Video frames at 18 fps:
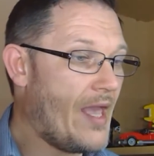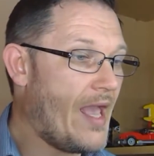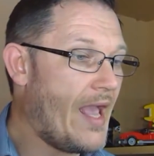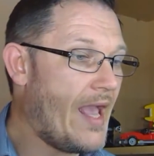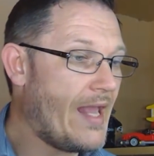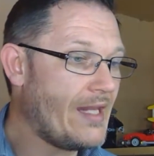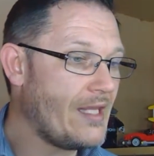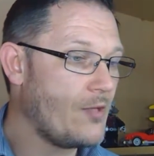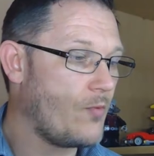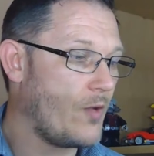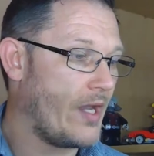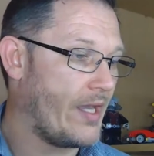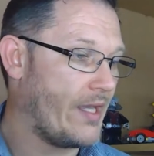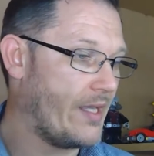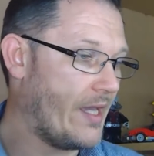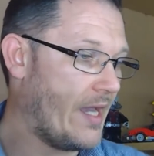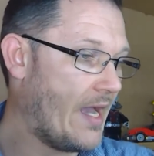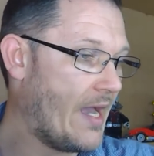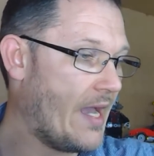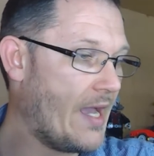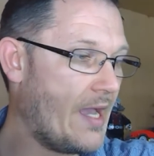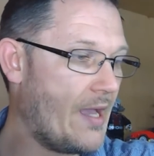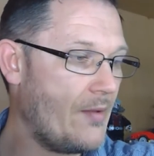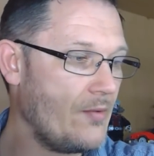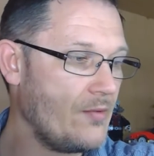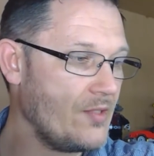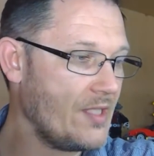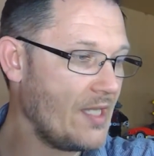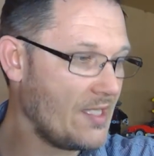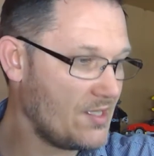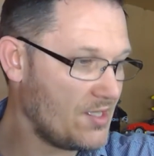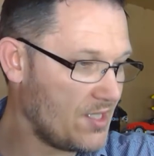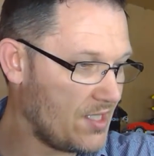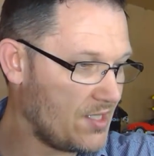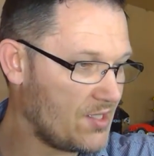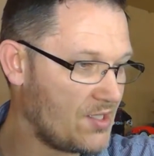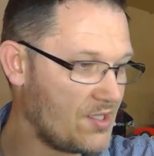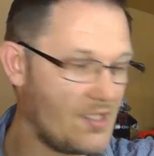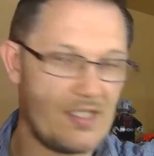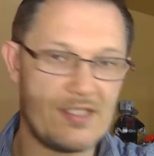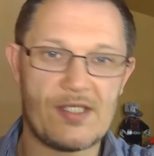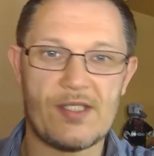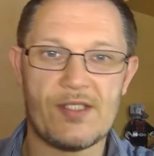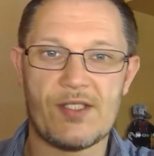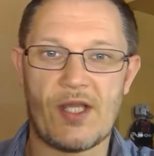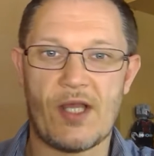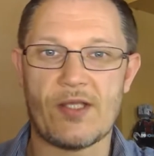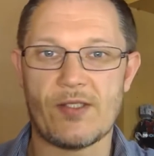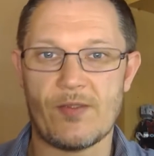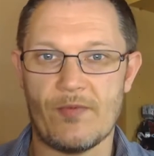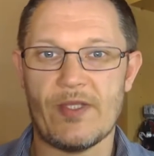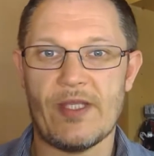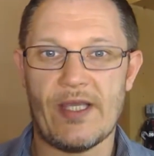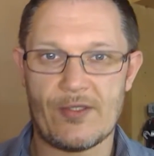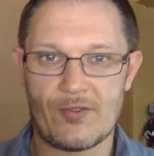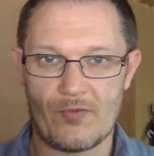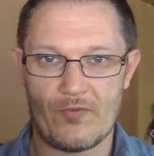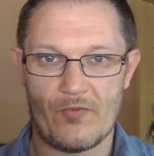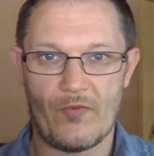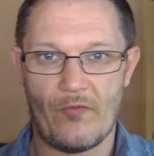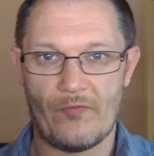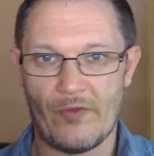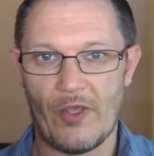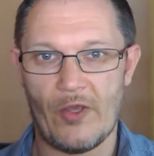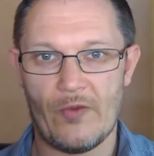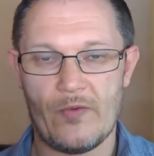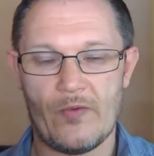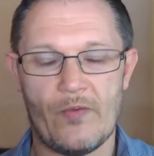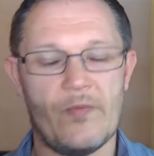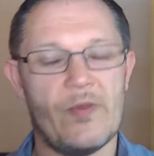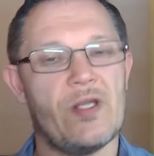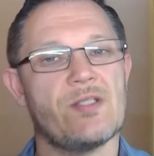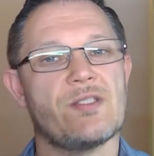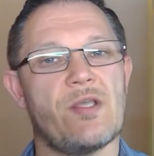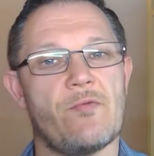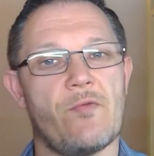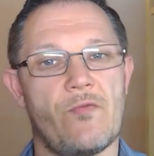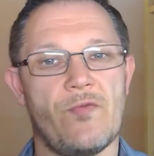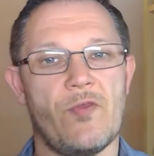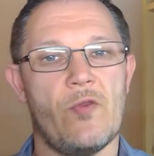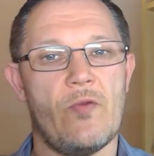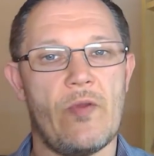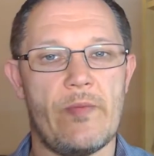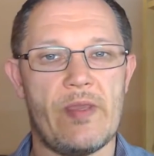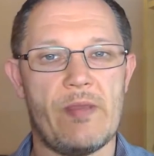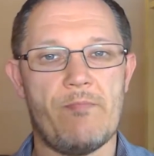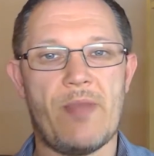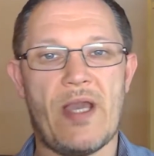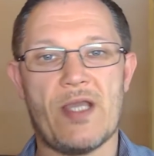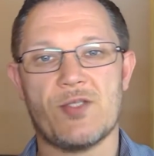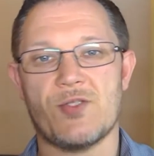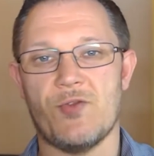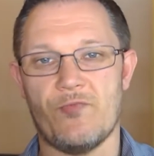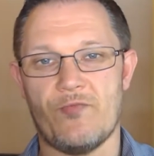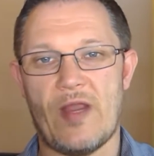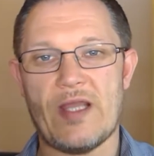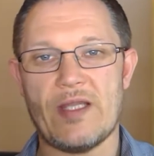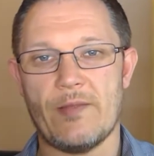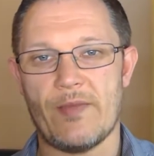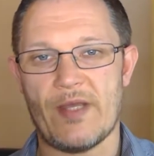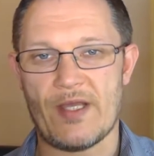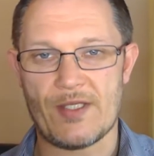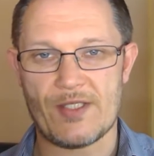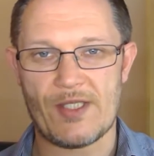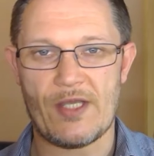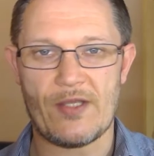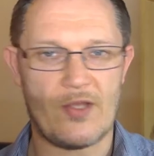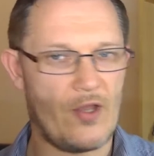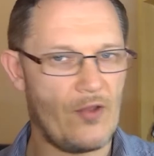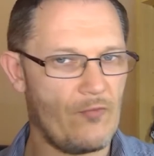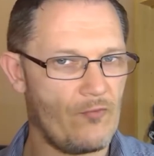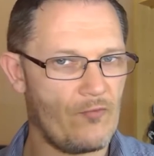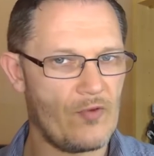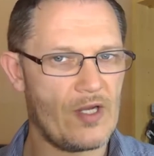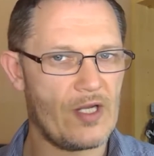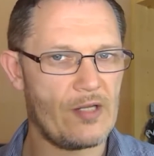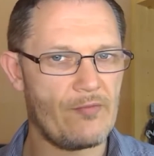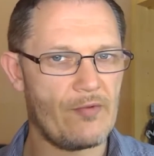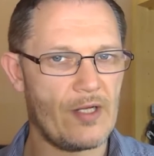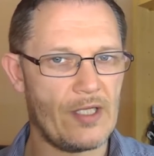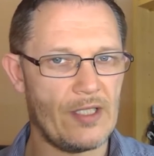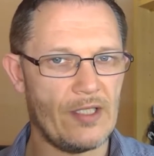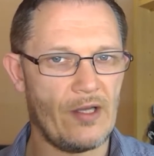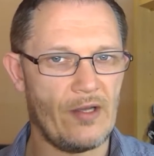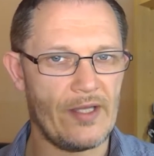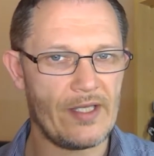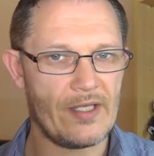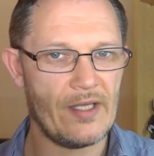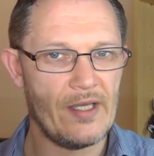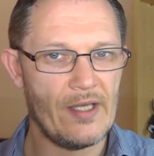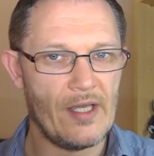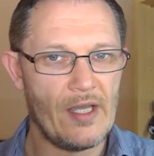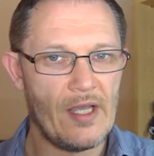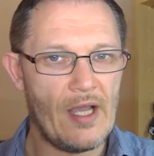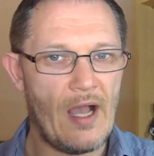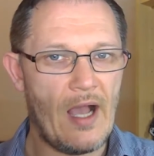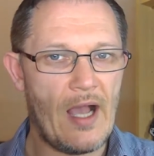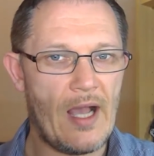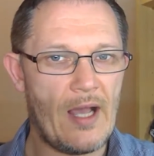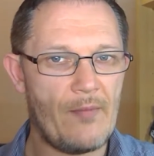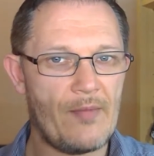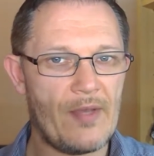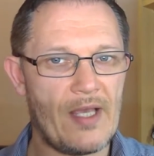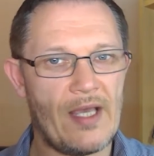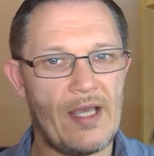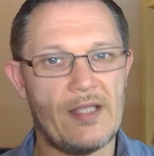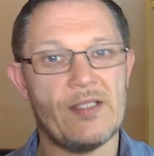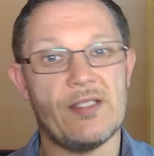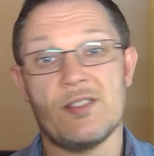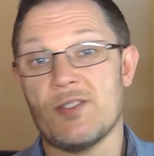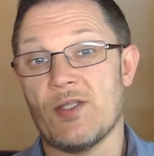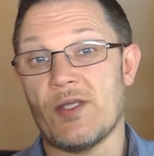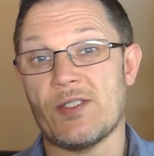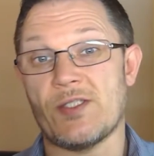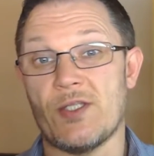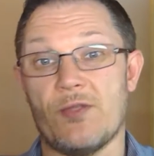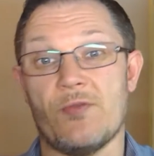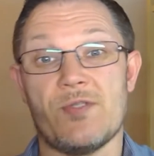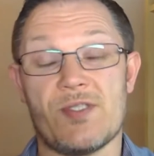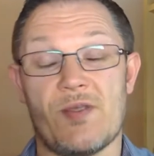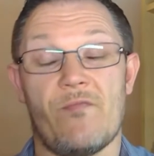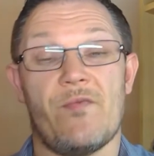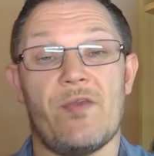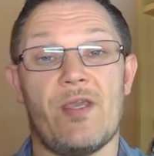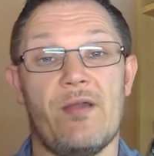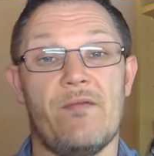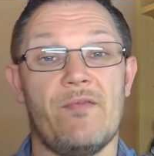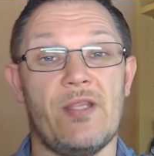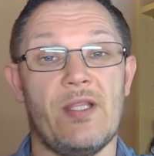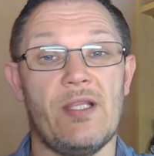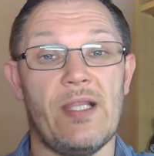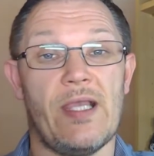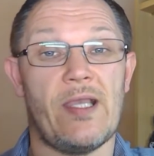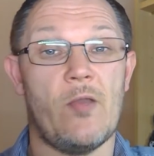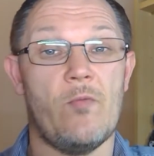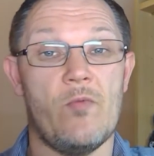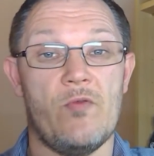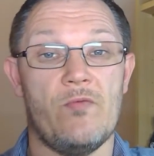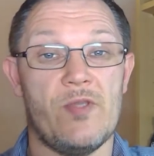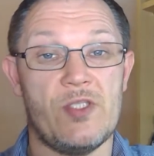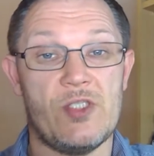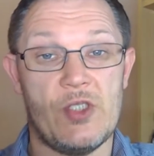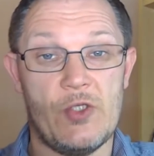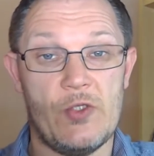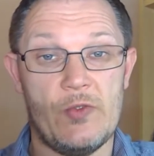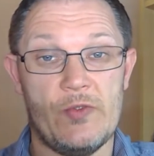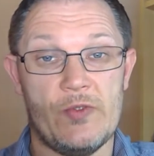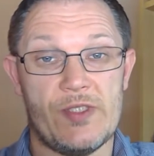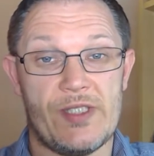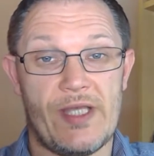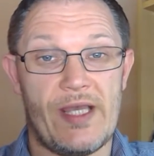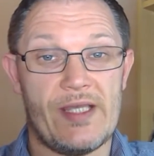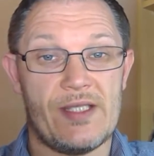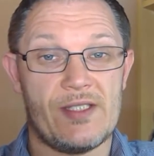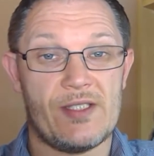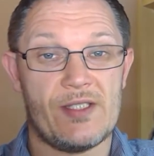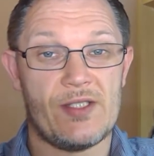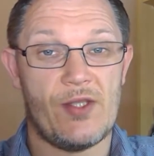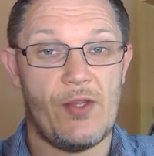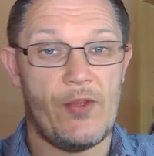Anyway, let's get started with the actual review. And when I say review, I mean passionate rant about a set that I really like. And it's nice to do something other than Lego Movie 2 sets,